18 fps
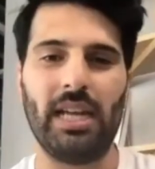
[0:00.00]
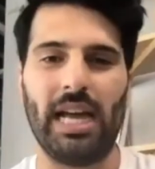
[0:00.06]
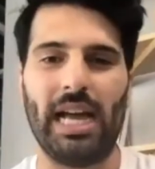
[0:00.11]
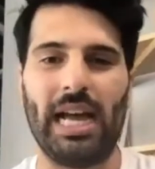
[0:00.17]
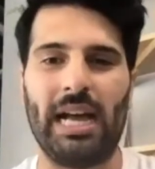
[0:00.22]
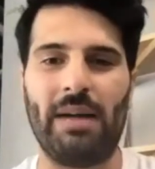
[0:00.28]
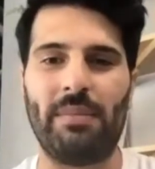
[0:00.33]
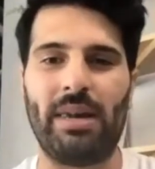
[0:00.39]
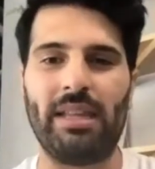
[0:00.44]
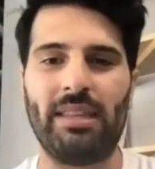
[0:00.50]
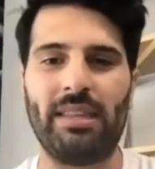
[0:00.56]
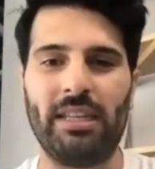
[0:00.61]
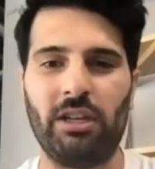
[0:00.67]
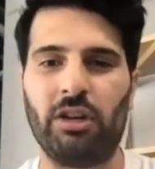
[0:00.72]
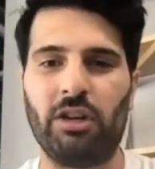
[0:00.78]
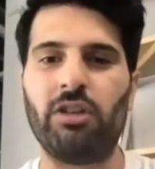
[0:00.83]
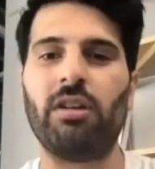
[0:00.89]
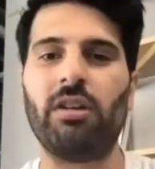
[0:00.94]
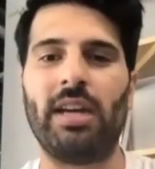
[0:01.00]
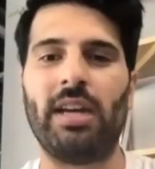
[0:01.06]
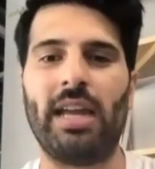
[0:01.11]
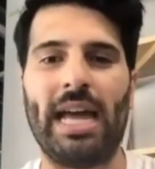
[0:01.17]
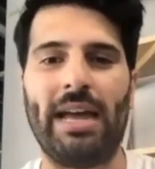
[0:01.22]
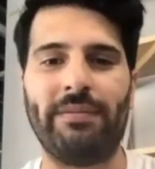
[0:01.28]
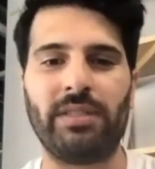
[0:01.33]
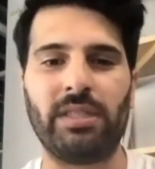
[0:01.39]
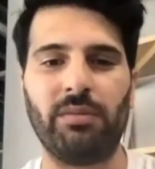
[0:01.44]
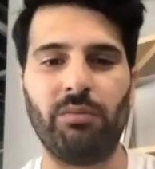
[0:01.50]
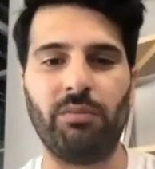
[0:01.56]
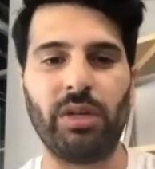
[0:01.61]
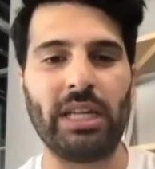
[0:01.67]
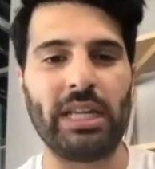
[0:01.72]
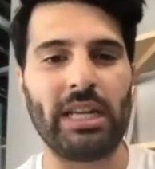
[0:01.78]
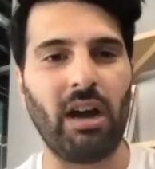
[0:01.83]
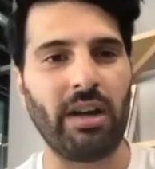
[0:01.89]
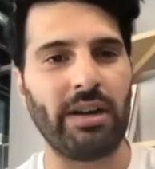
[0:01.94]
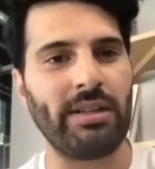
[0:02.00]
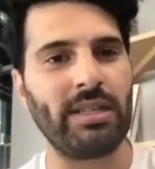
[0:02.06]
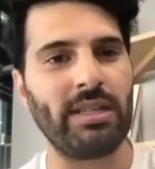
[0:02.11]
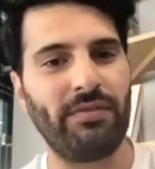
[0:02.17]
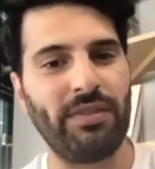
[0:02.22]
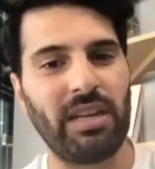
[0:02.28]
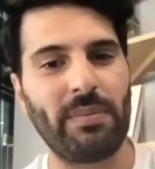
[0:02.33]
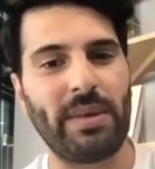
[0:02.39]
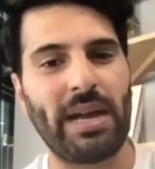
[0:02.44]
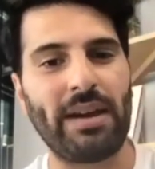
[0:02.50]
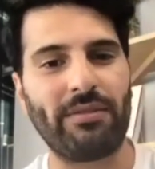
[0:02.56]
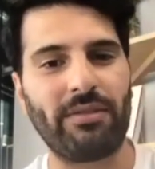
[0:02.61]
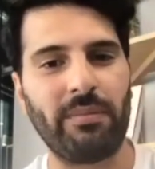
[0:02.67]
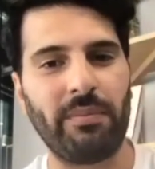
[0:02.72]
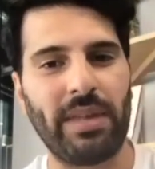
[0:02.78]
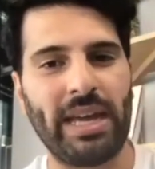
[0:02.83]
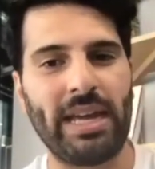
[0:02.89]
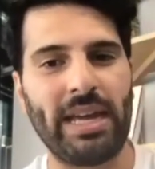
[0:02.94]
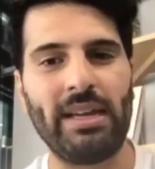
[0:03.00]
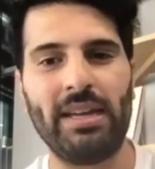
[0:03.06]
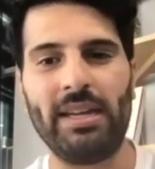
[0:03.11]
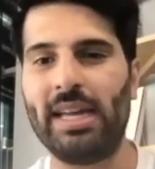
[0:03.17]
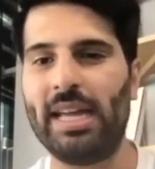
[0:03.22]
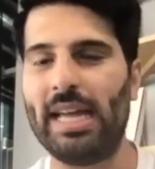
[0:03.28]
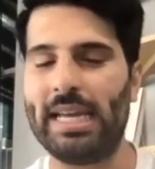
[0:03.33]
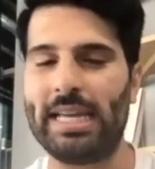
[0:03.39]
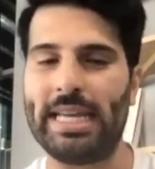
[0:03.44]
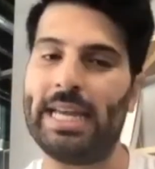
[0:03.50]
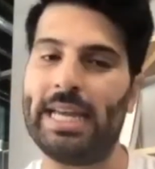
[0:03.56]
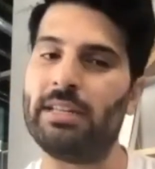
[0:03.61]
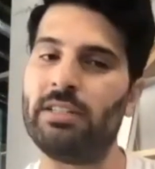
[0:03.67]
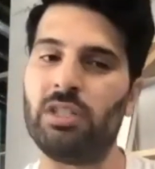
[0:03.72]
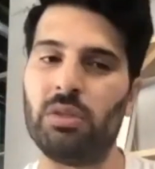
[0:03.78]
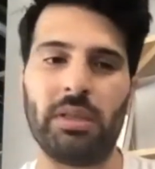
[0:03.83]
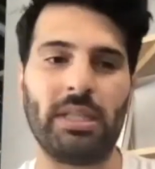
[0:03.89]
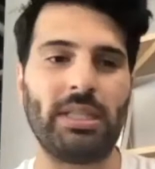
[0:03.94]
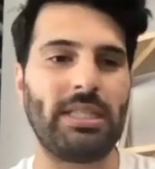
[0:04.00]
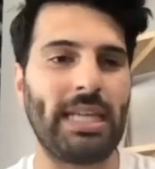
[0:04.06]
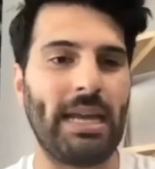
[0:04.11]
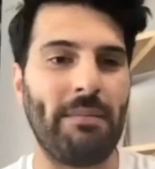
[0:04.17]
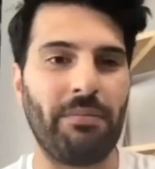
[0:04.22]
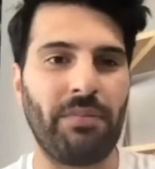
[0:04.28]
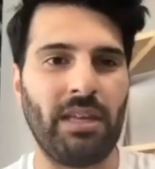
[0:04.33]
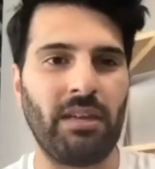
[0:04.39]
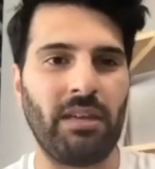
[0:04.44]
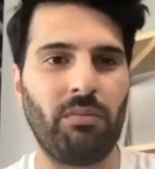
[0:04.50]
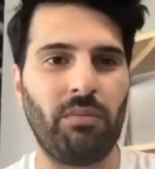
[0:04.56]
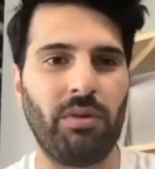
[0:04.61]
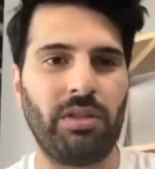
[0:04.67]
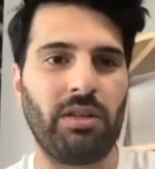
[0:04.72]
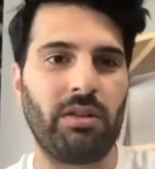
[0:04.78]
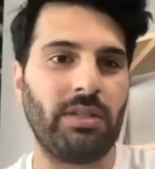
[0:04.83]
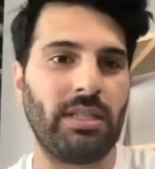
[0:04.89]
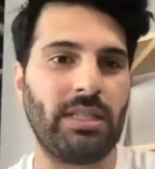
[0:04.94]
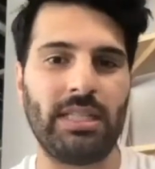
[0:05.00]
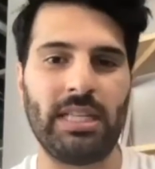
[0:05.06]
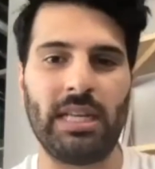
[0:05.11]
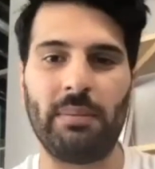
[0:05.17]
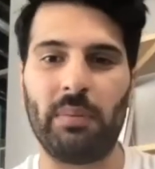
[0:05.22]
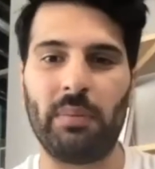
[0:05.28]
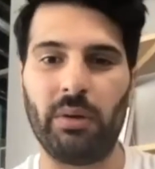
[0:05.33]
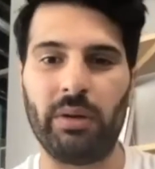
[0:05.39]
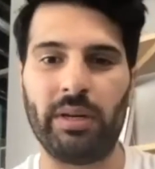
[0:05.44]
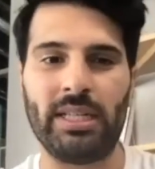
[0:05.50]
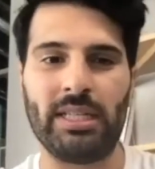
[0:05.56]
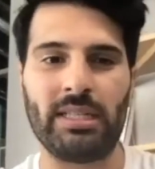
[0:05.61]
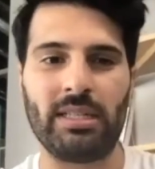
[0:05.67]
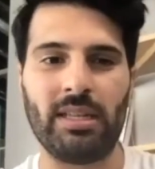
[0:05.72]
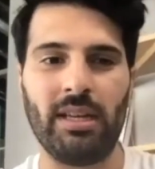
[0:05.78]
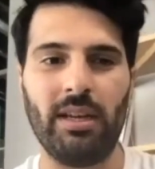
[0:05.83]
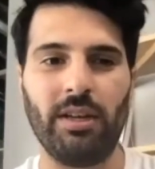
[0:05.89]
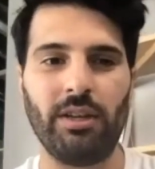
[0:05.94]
I think, you're going to have some really honest feedback from there. Again, doing the same thing with your existing employees.